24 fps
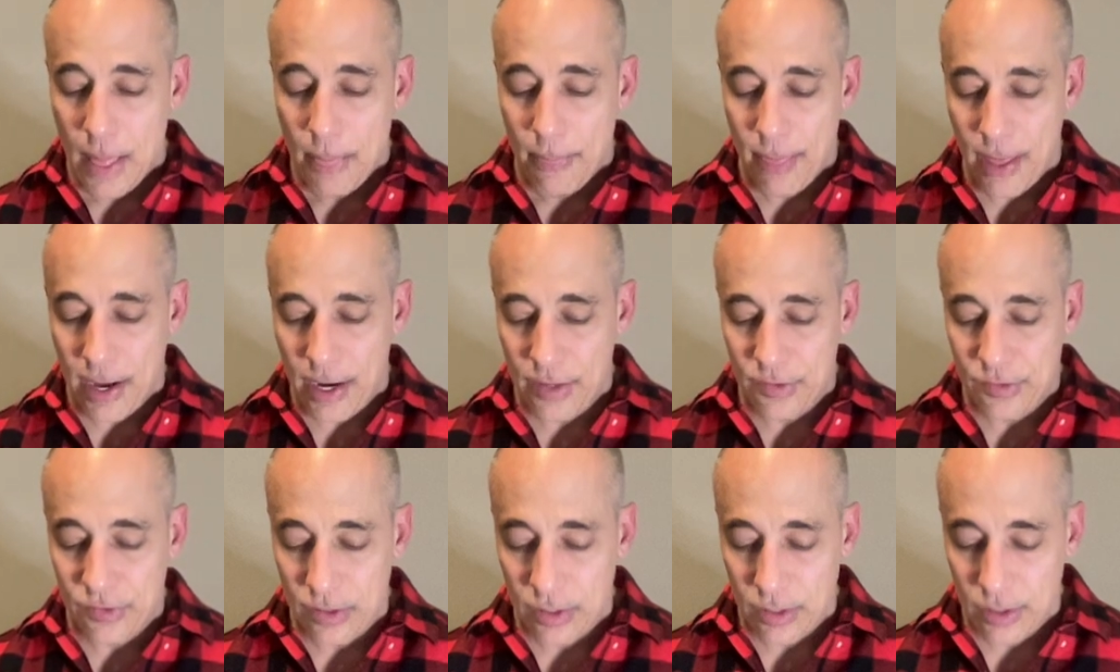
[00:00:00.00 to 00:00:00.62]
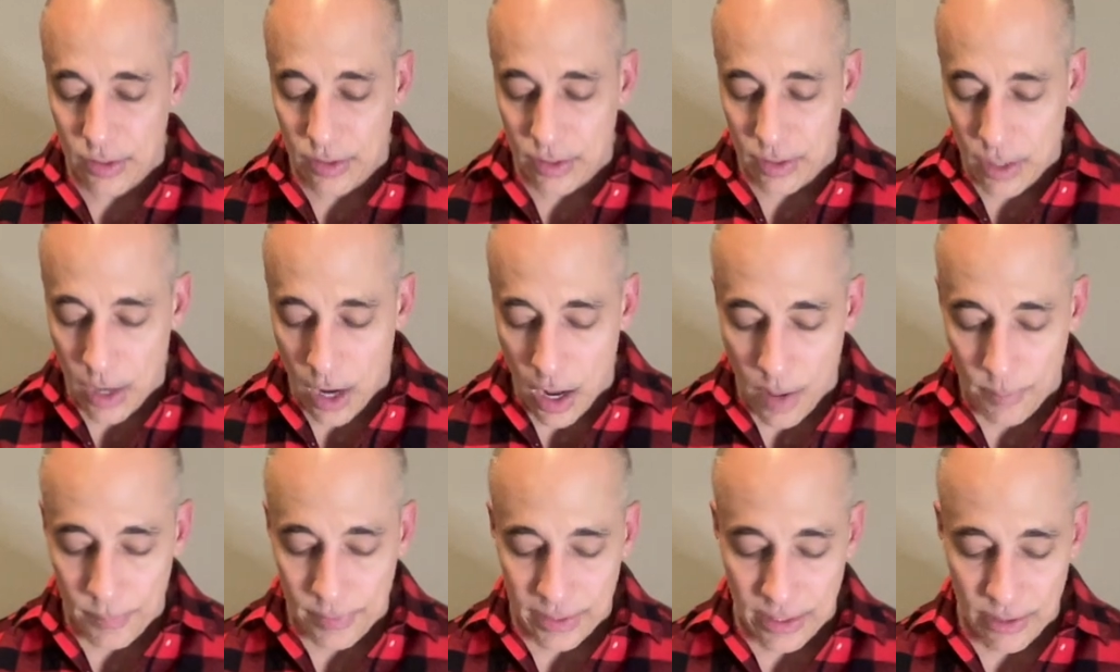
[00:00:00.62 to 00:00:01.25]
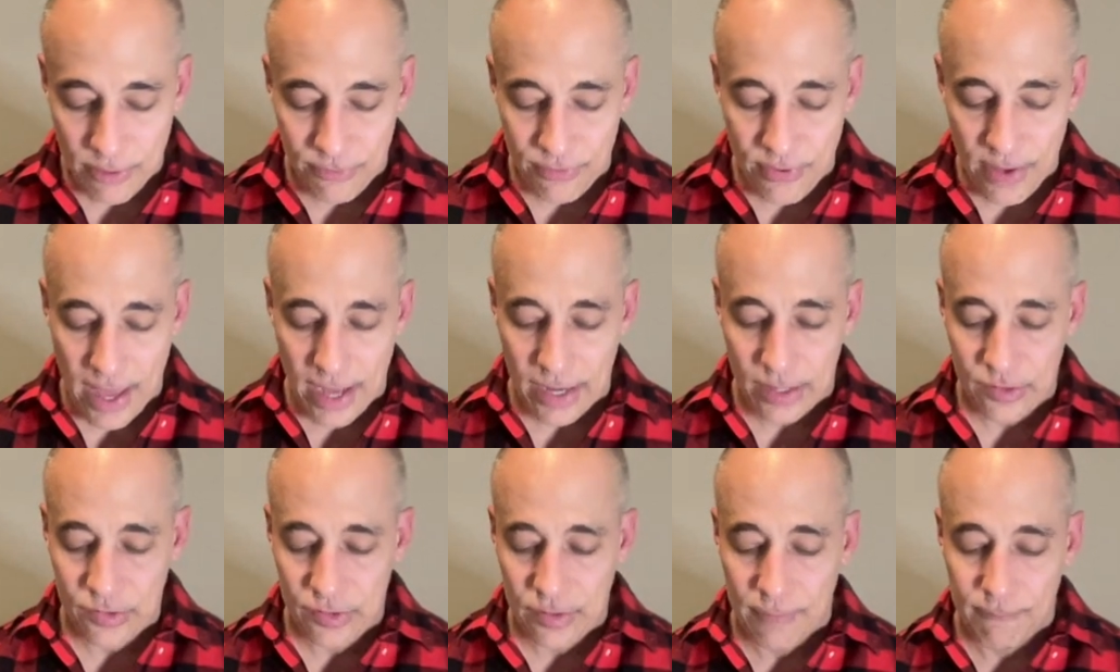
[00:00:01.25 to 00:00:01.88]
that is, calming
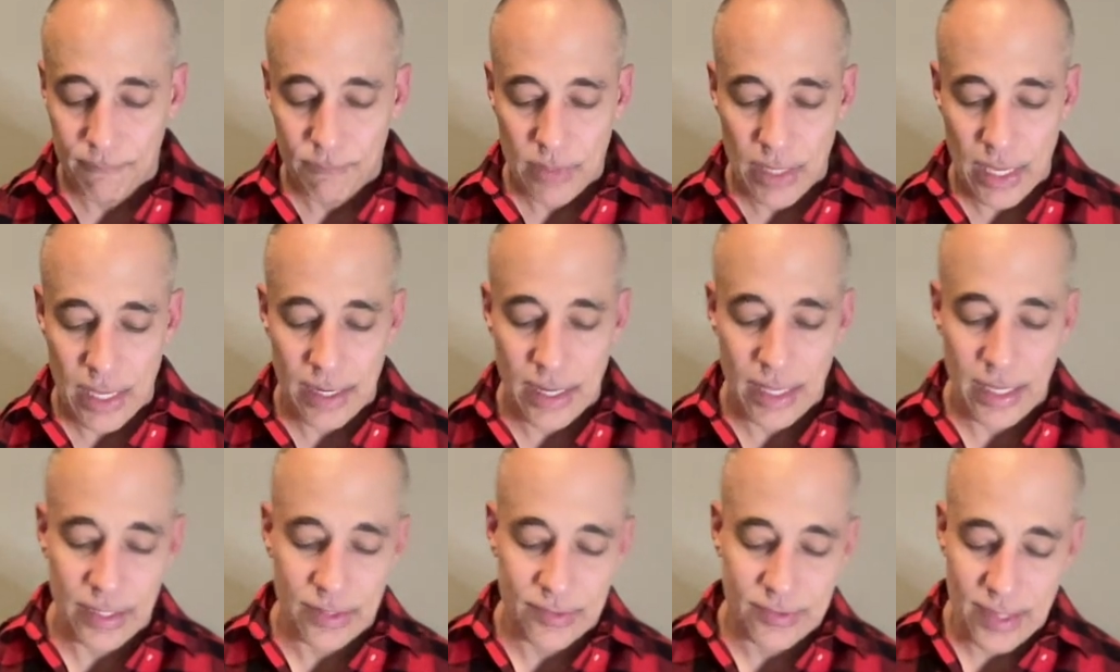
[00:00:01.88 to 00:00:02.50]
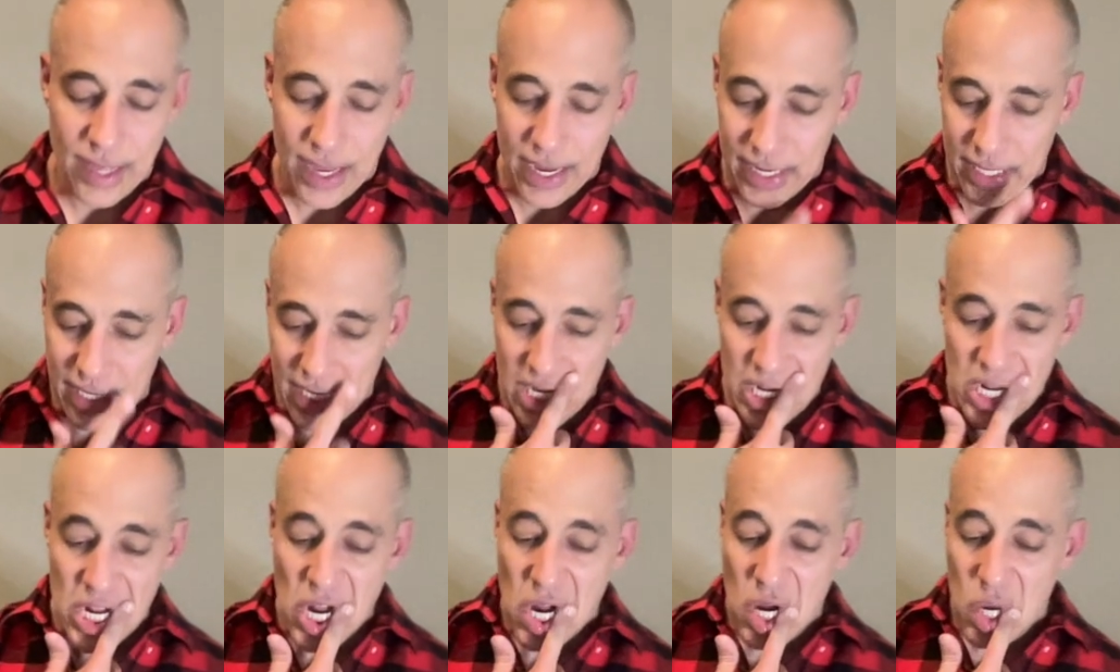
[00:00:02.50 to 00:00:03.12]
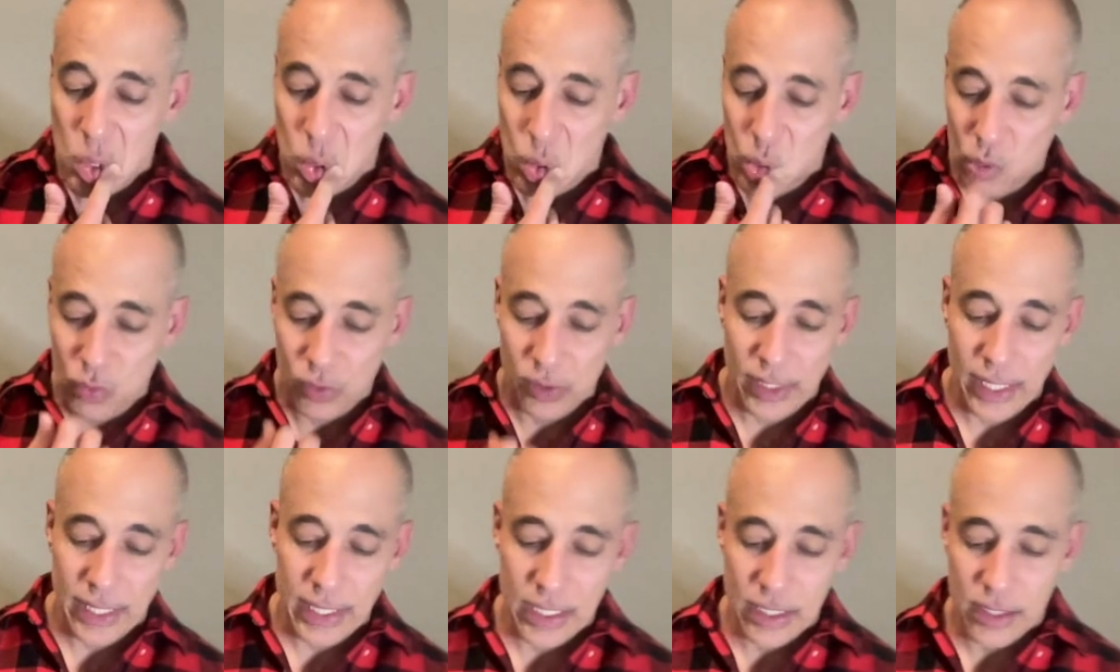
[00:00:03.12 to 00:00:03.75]
effects in
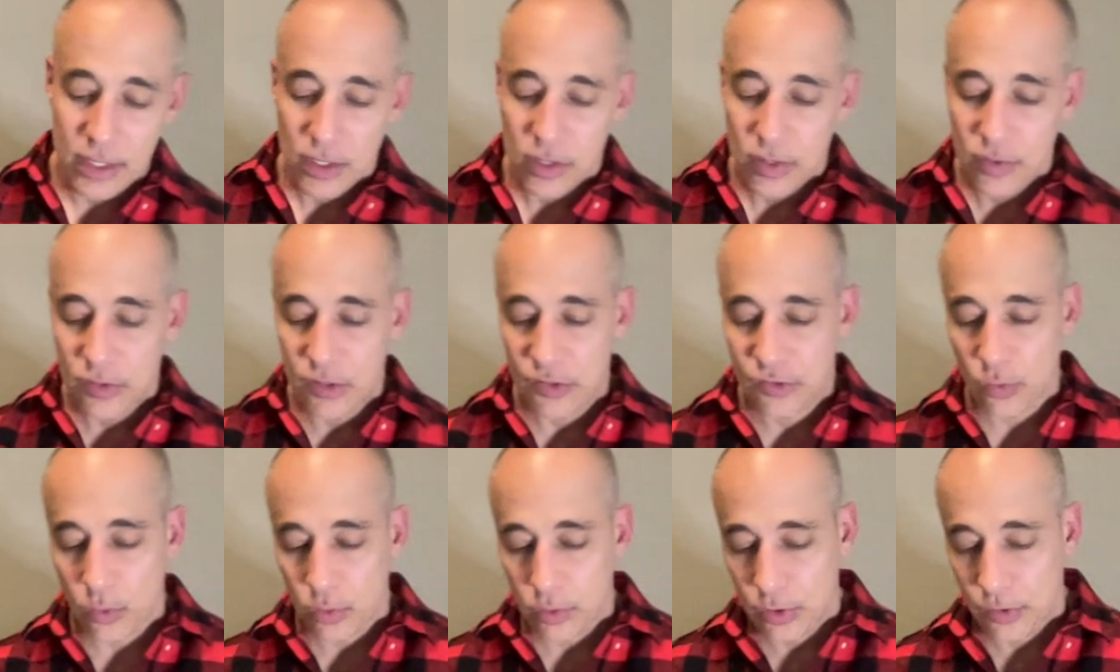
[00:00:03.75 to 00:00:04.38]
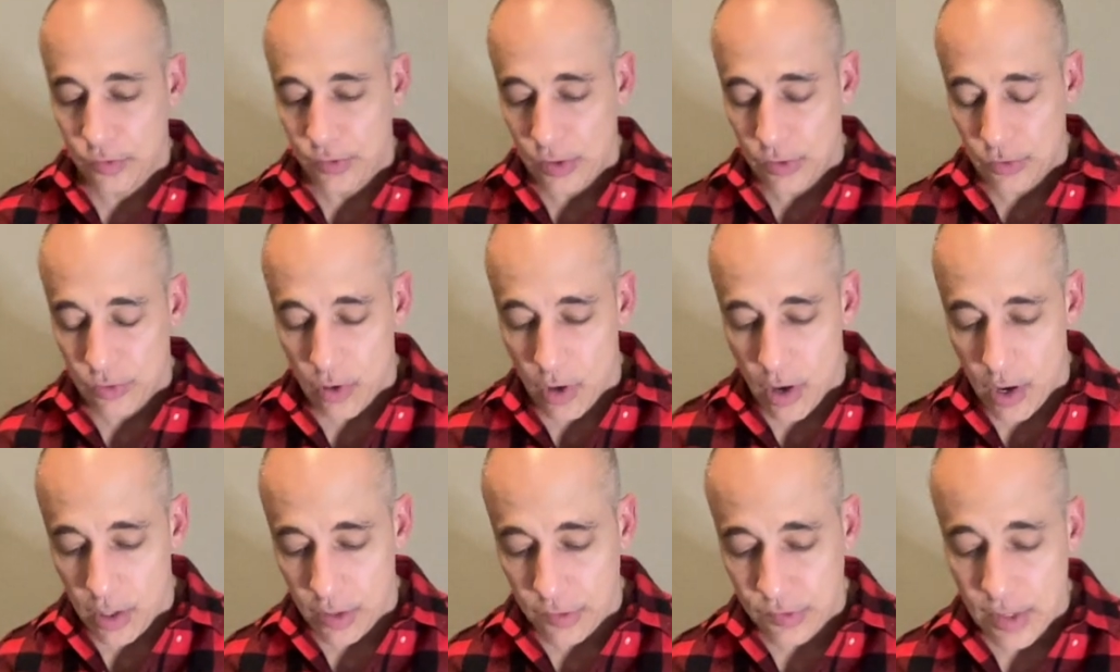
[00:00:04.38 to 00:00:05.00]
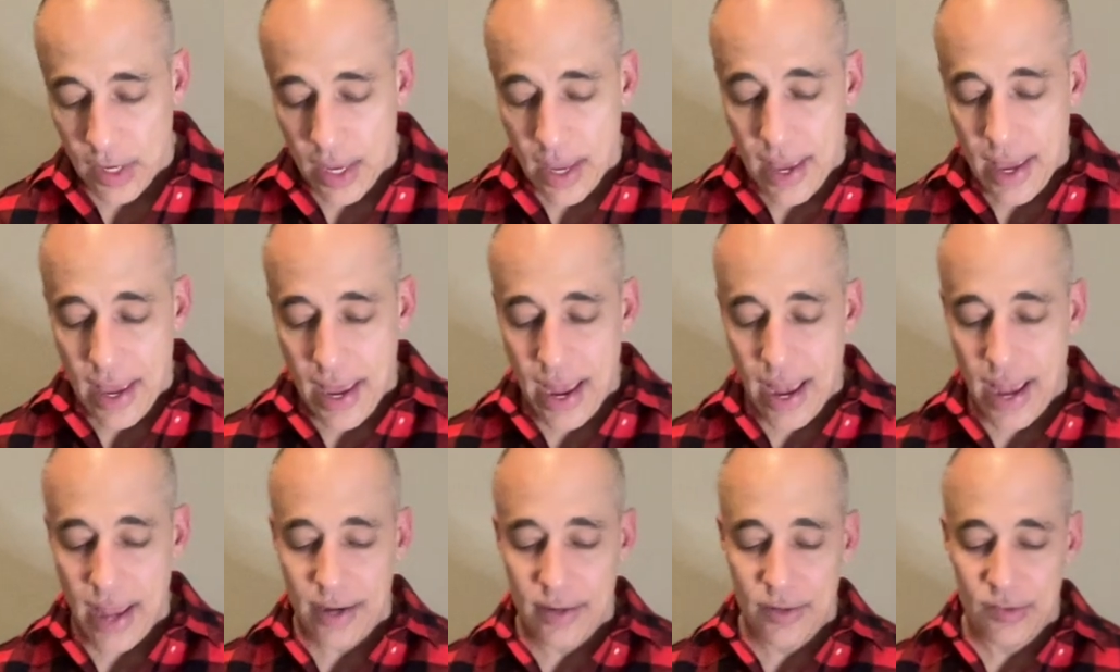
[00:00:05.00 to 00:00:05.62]
anxiety-related disorders in dogs
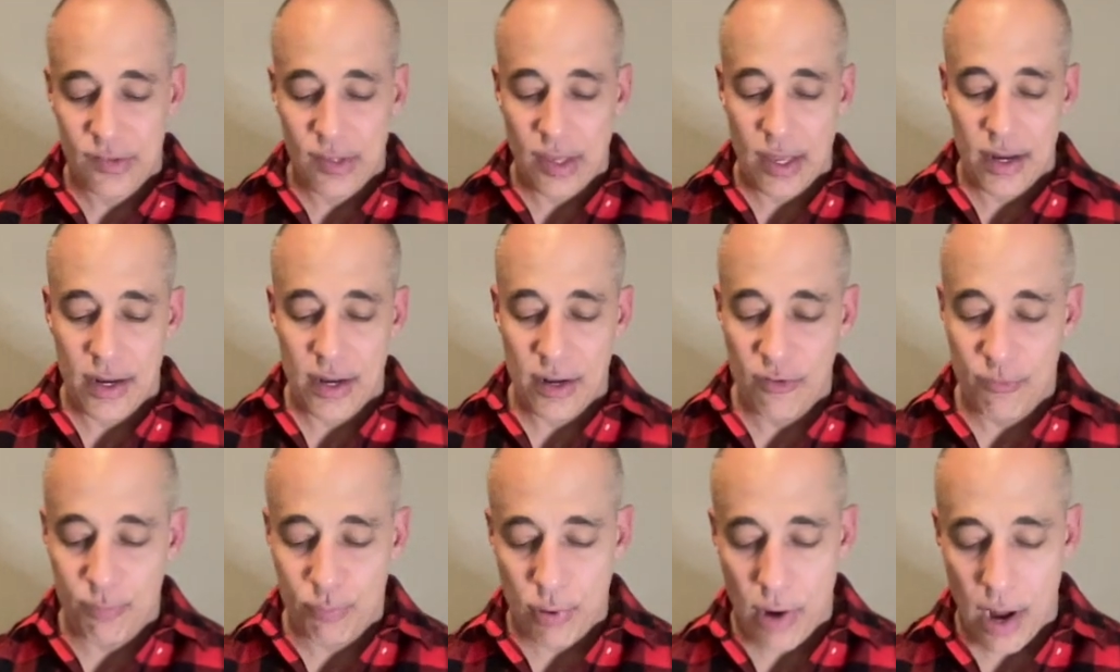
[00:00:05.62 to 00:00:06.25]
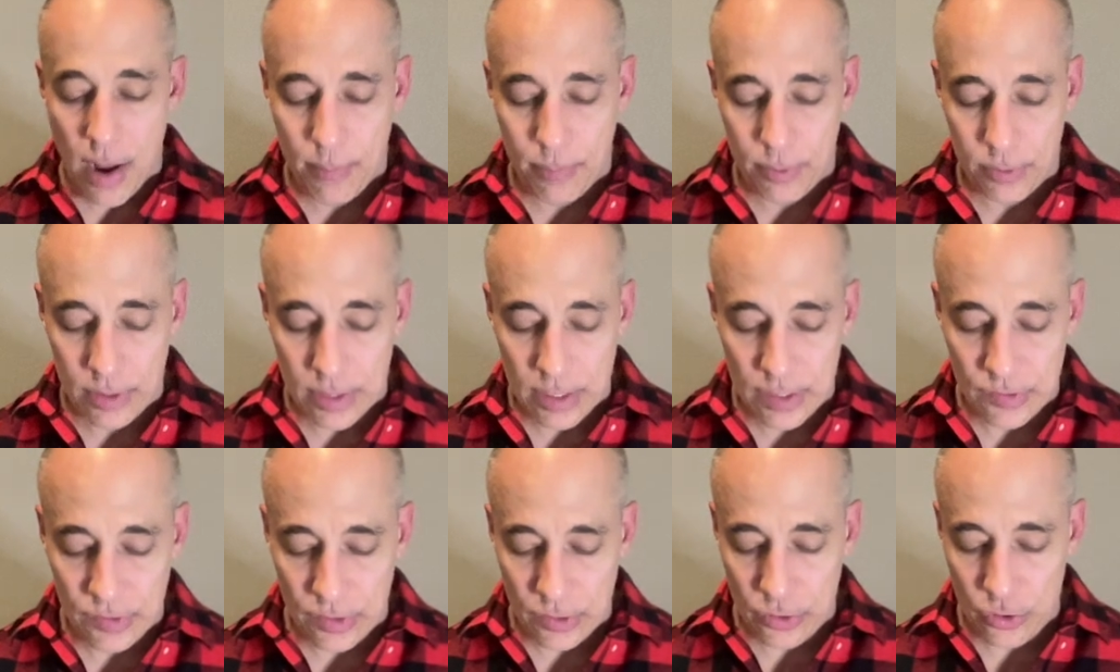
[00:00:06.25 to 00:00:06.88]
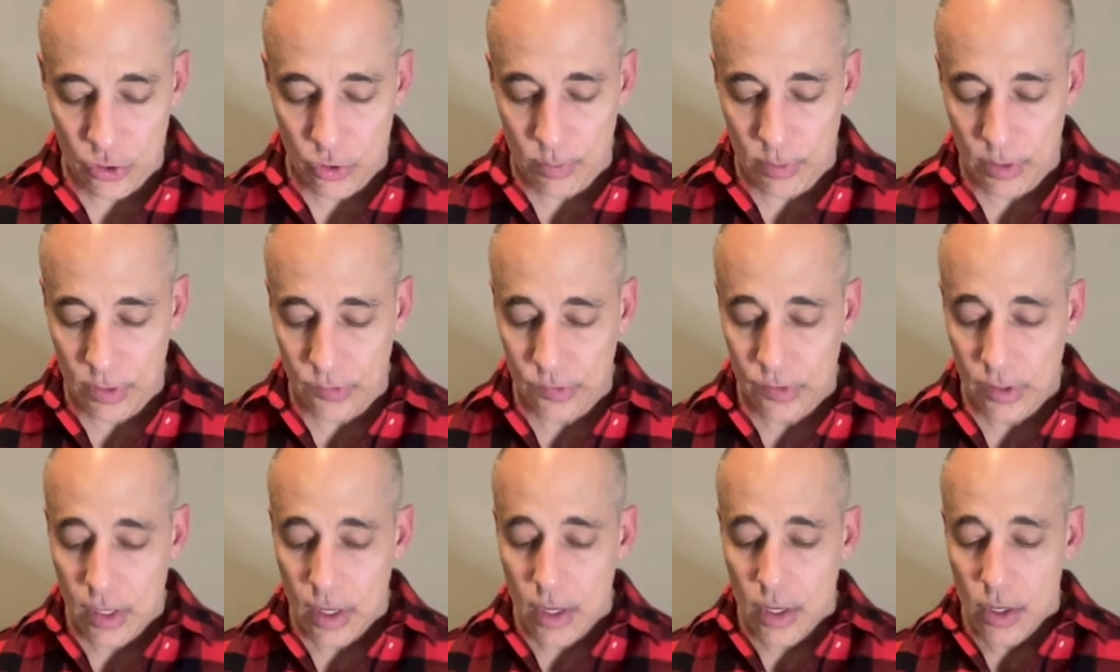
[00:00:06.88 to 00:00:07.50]
and sedative properties in humans.